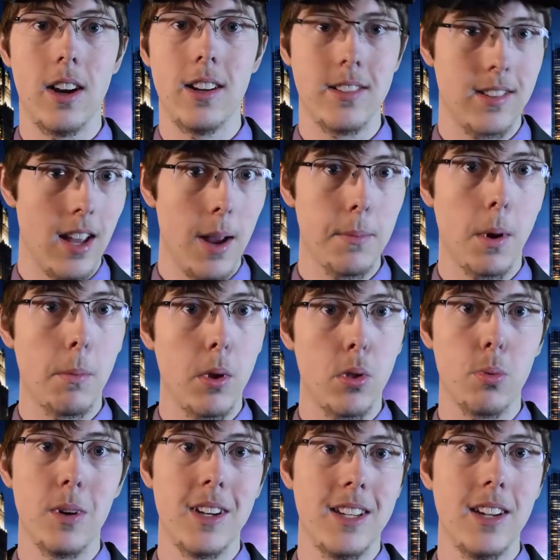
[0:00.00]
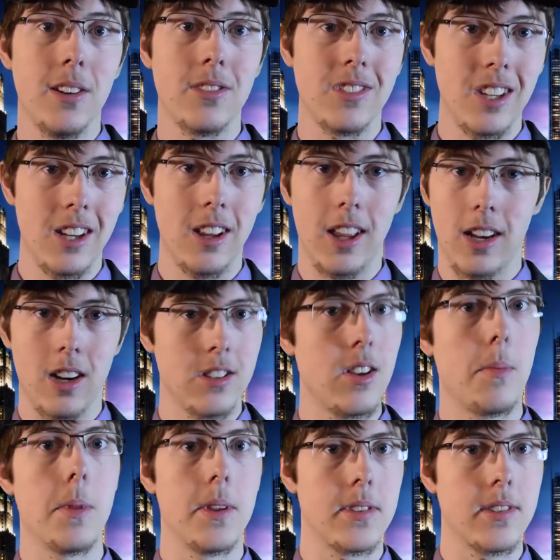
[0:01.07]
It's the MW3 DLC, like on
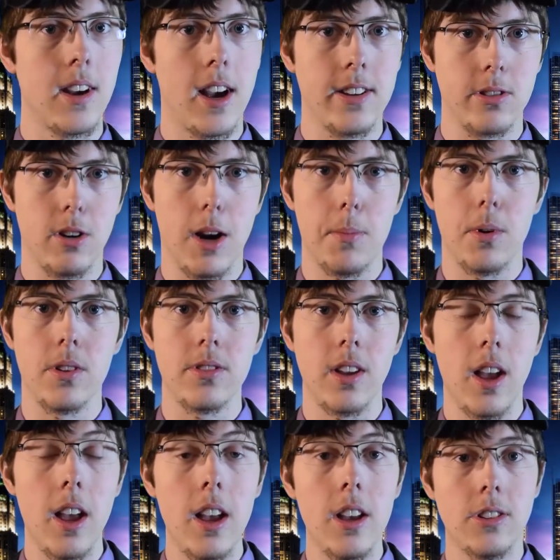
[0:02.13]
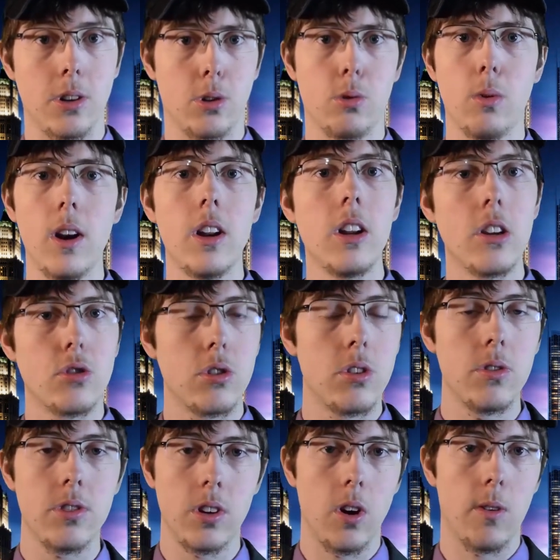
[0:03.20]
top of the skyscrapers. So great
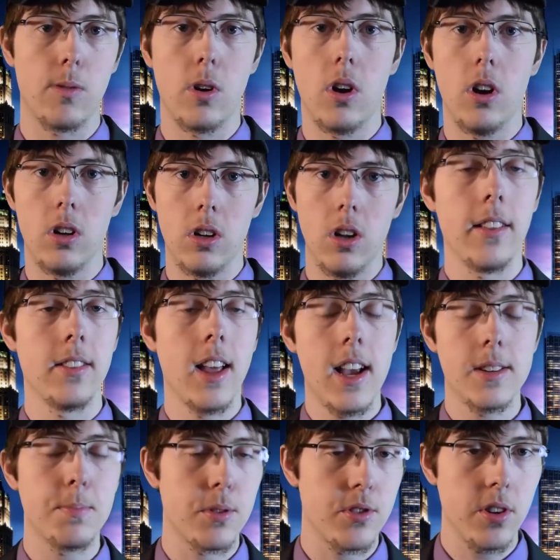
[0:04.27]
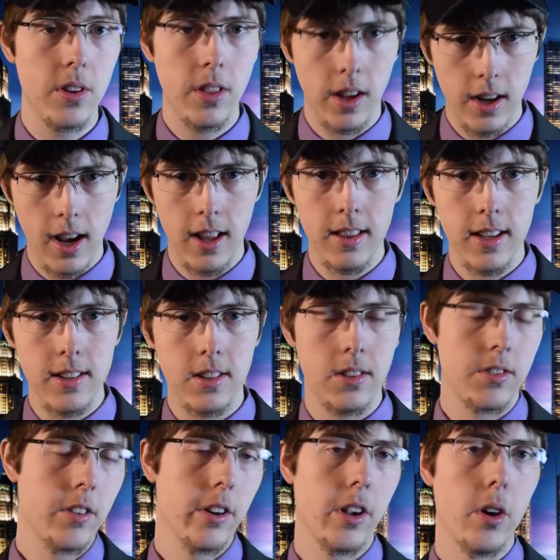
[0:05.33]
introducing overall. And last but certainly not least is
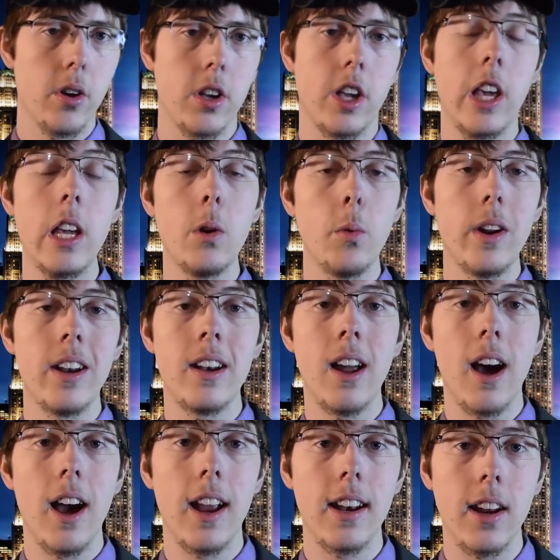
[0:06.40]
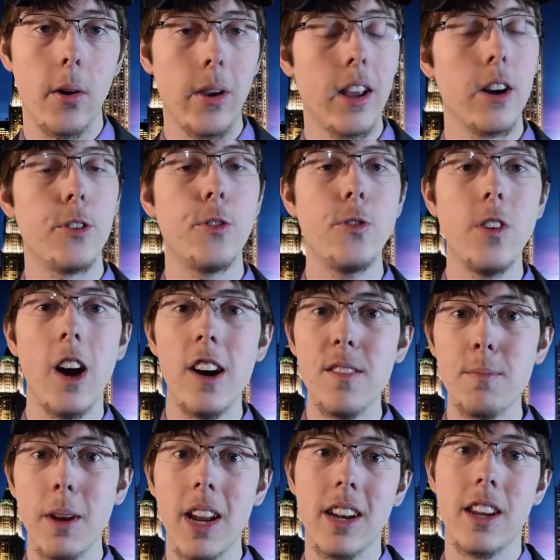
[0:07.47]
going to go to Kiwi9. Now he had a
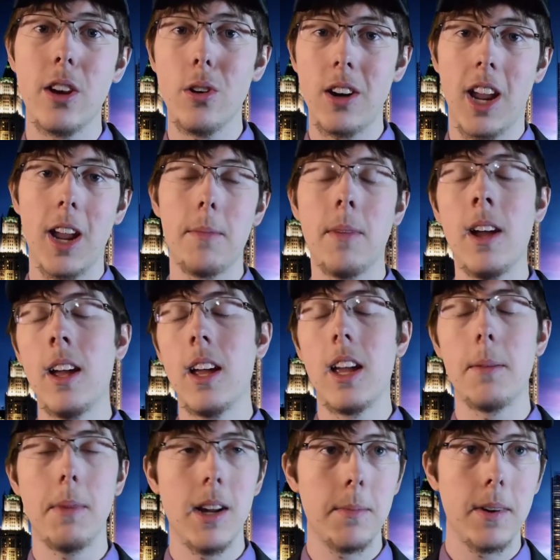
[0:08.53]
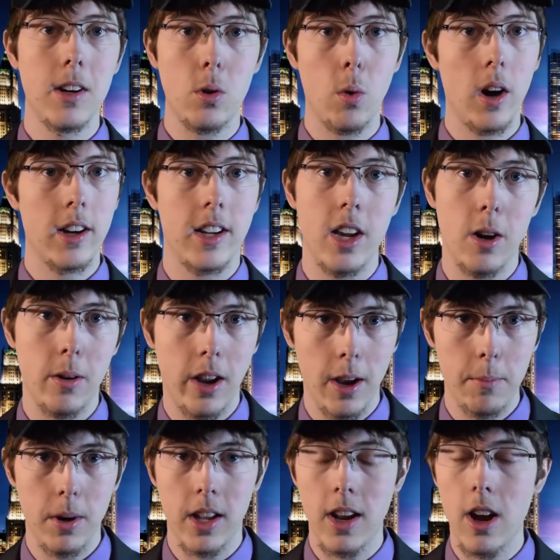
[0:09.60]
5-man kill cam. It might have been a quad kill cam,
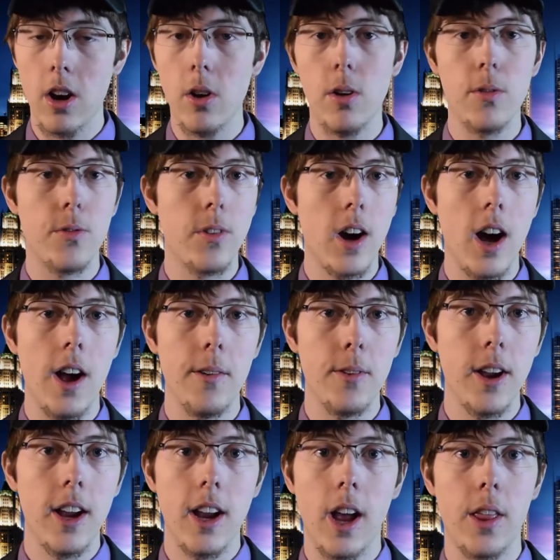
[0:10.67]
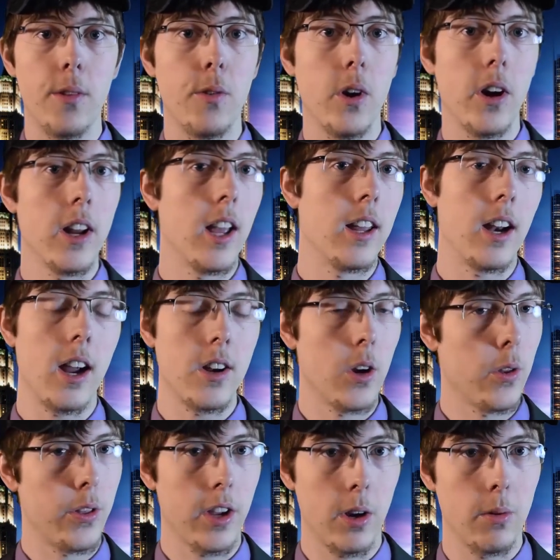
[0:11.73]
but he got all 5 at the very end. I
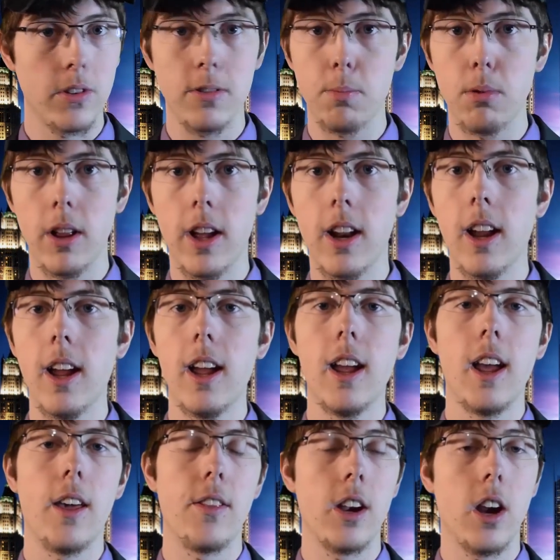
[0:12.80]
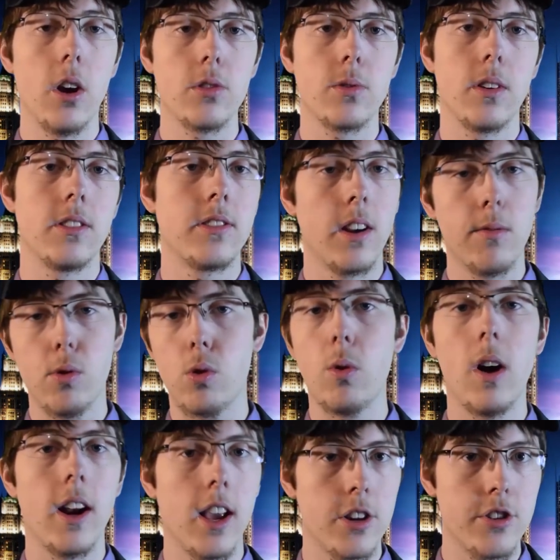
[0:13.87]
don't think it was split. And then he also had several
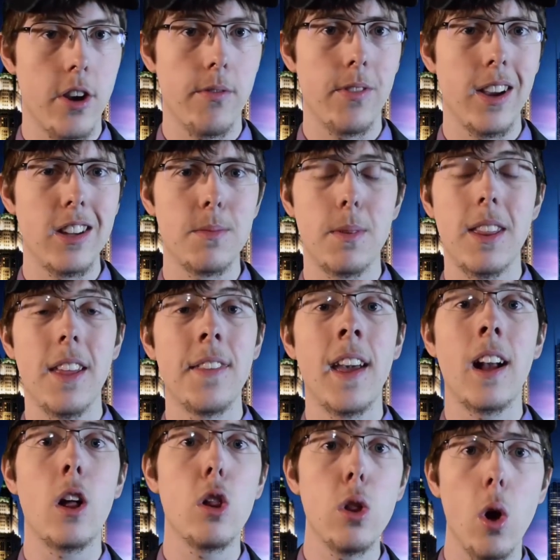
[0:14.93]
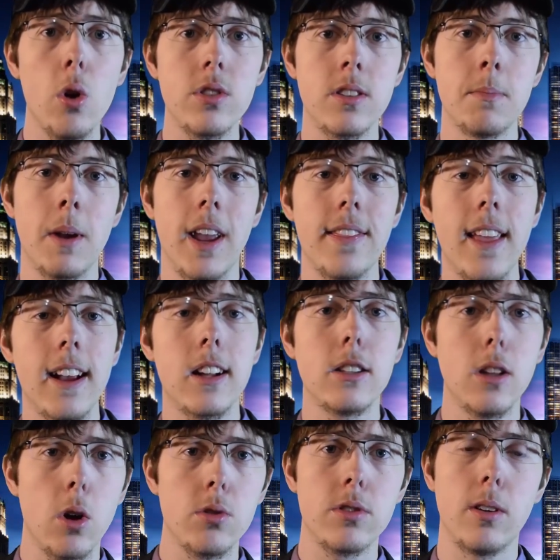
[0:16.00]
quad headshot feeds, but then that closer, man,
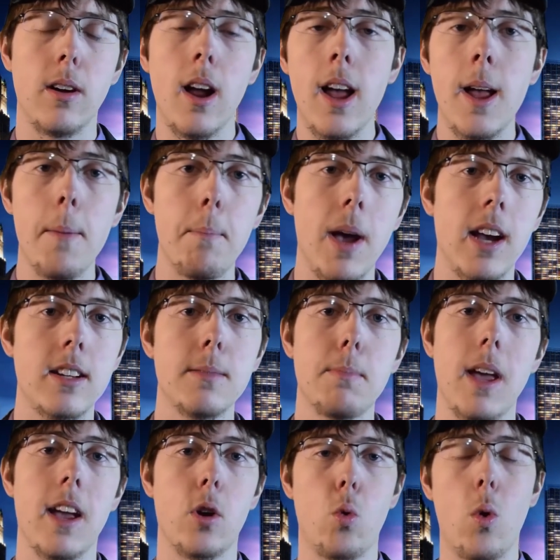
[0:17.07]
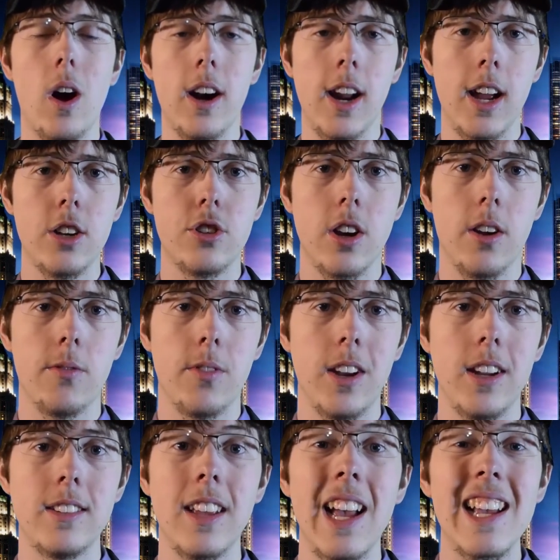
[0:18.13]
back-to-back quad headshot
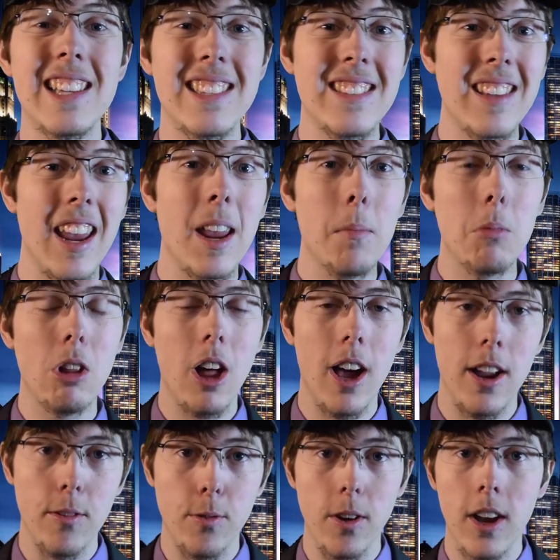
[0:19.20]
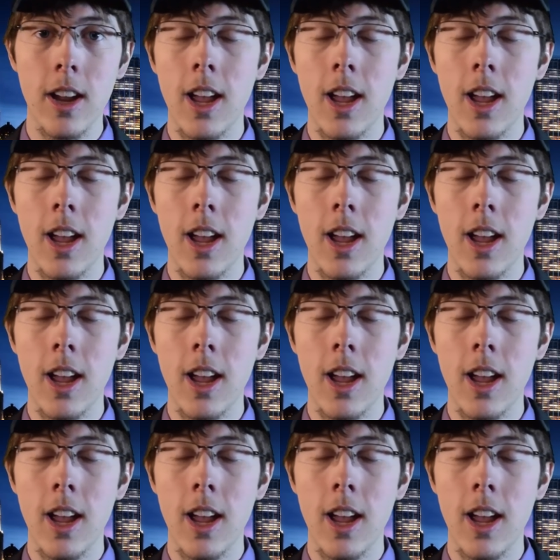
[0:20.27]
feeds, same life.